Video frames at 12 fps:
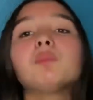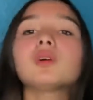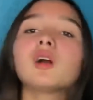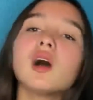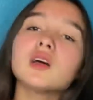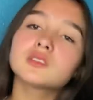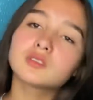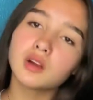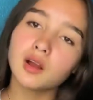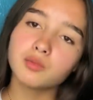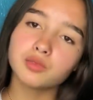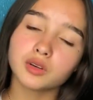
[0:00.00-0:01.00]
apricot
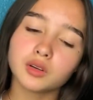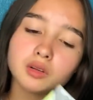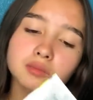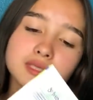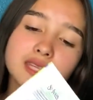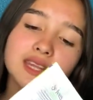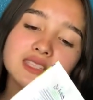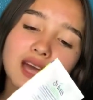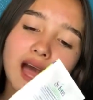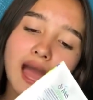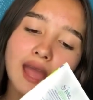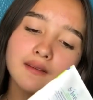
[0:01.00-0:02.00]
scrub from St.
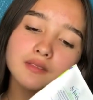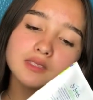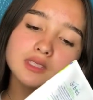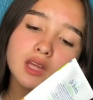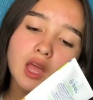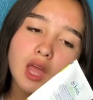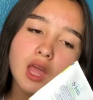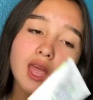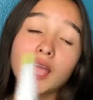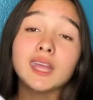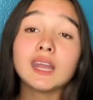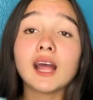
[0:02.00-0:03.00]
Ives.
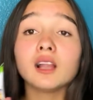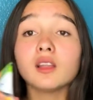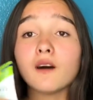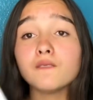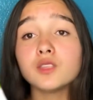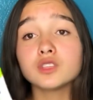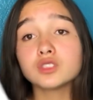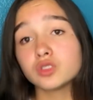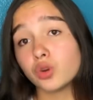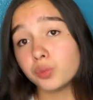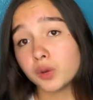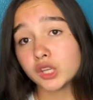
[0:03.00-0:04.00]
And I love this
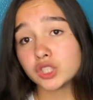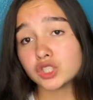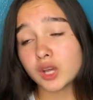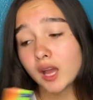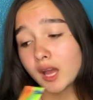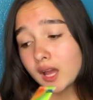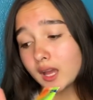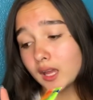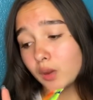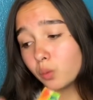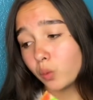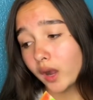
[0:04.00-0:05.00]
so much.
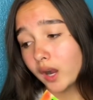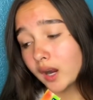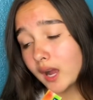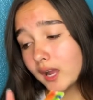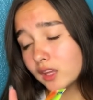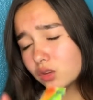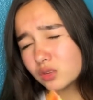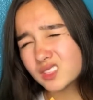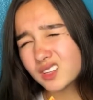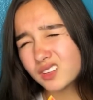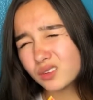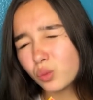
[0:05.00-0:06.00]
I wear, I use
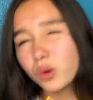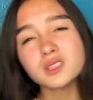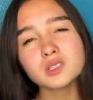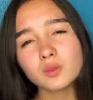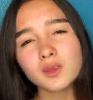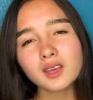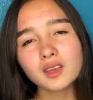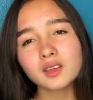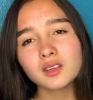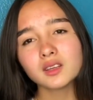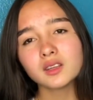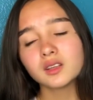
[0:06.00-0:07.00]
it once a week
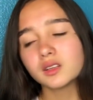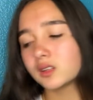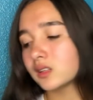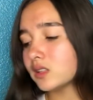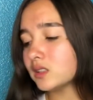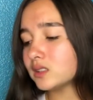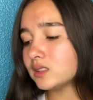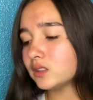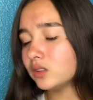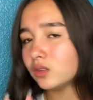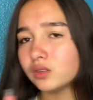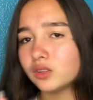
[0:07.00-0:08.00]
because
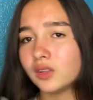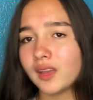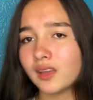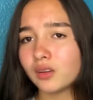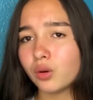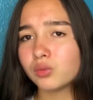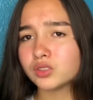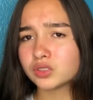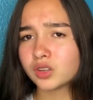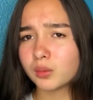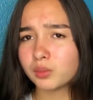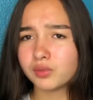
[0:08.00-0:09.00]
you you can't over
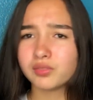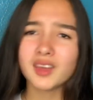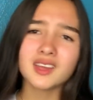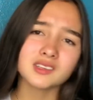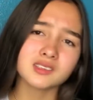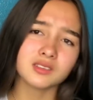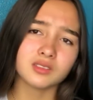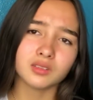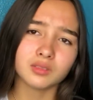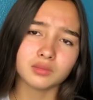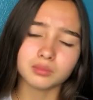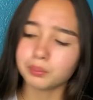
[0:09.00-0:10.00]
scrub your face you know